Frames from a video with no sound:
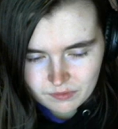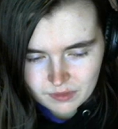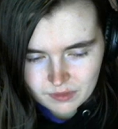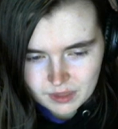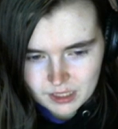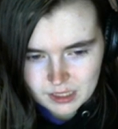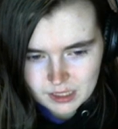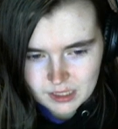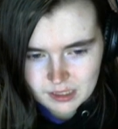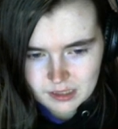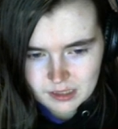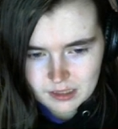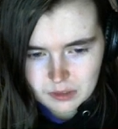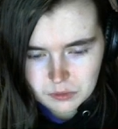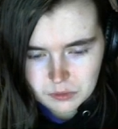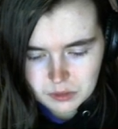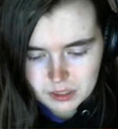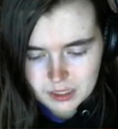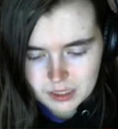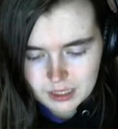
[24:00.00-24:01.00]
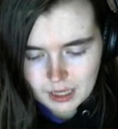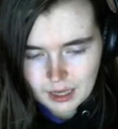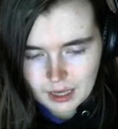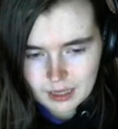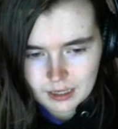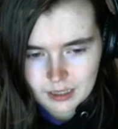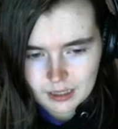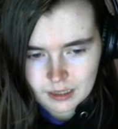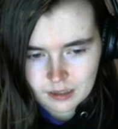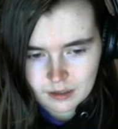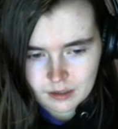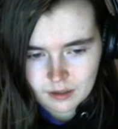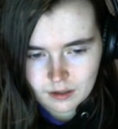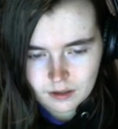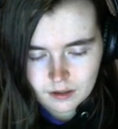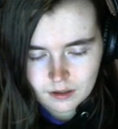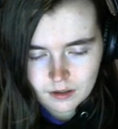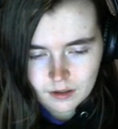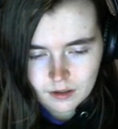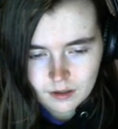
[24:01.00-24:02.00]
This is too sudden.
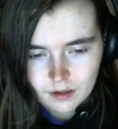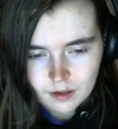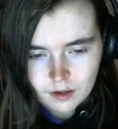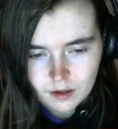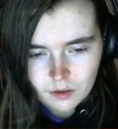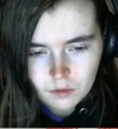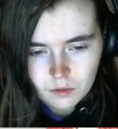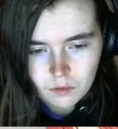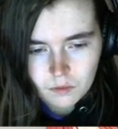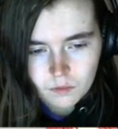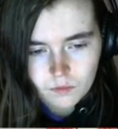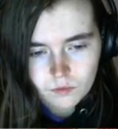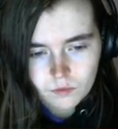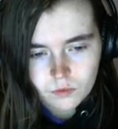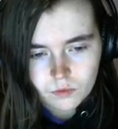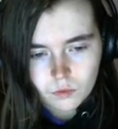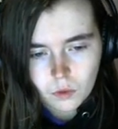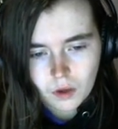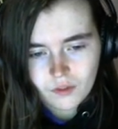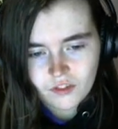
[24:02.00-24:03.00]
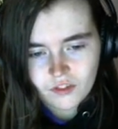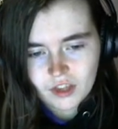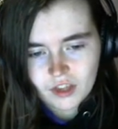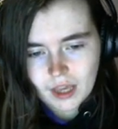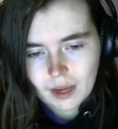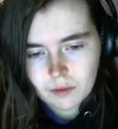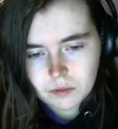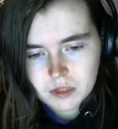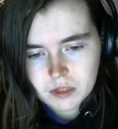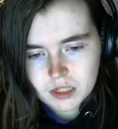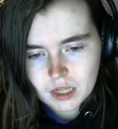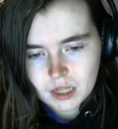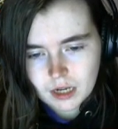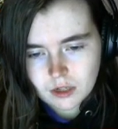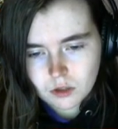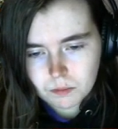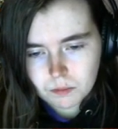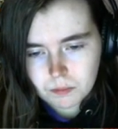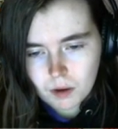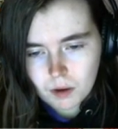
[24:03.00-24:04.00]
Well, if you can't recite
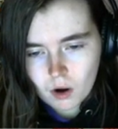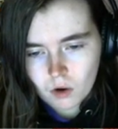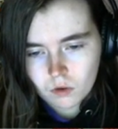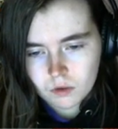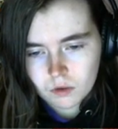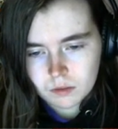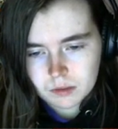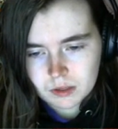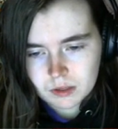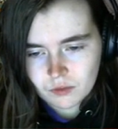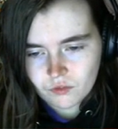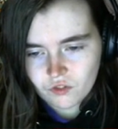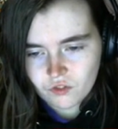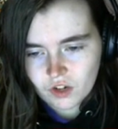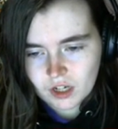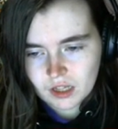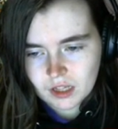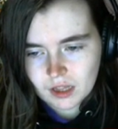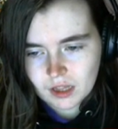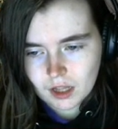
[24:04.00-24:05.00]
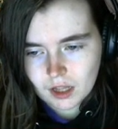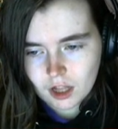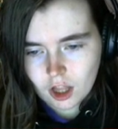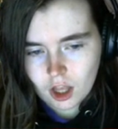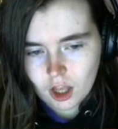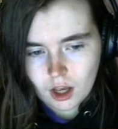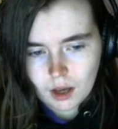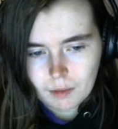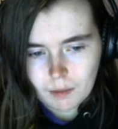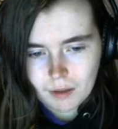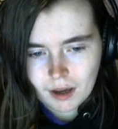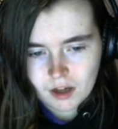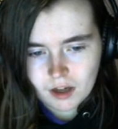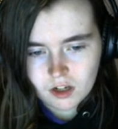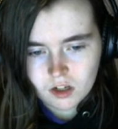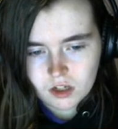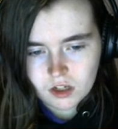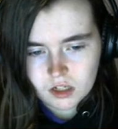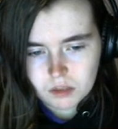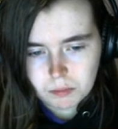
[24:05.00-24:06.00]
your poems in front of the club, how do
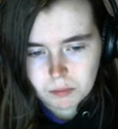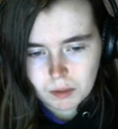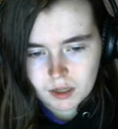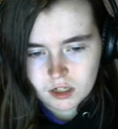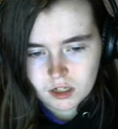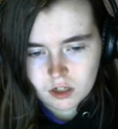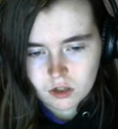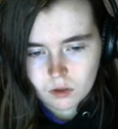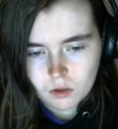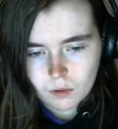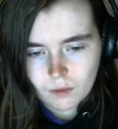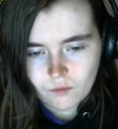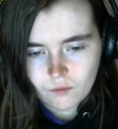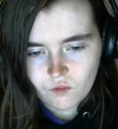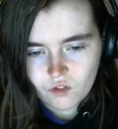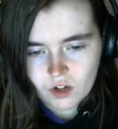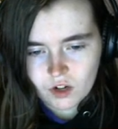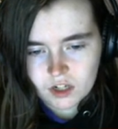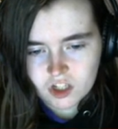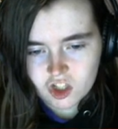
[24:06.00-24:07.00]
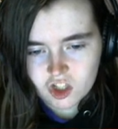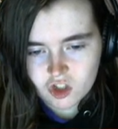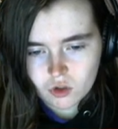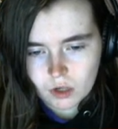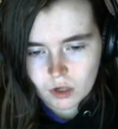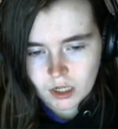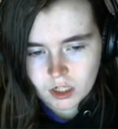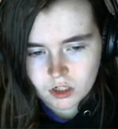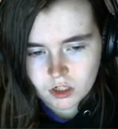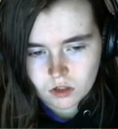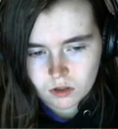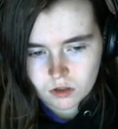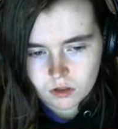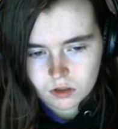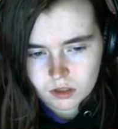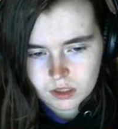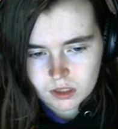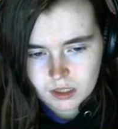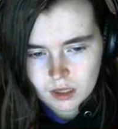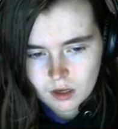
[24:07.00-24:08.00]
you expect to do it in front of
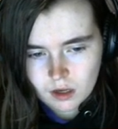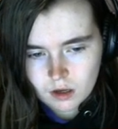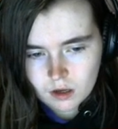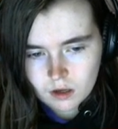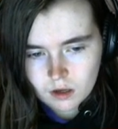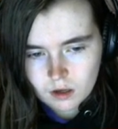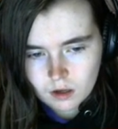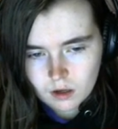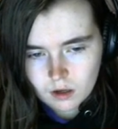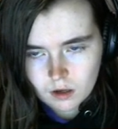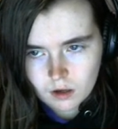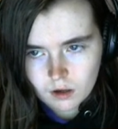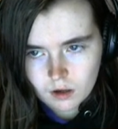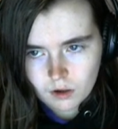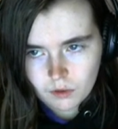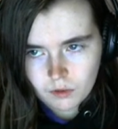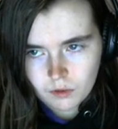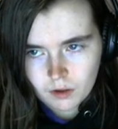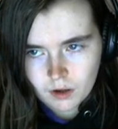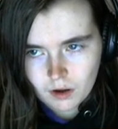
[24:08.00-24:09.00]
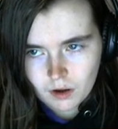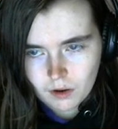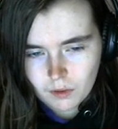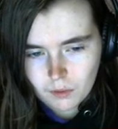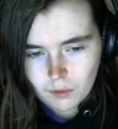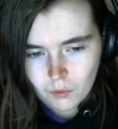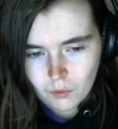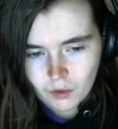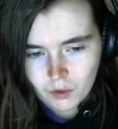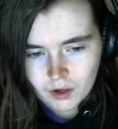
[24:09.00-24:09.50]
strangers? Oh no.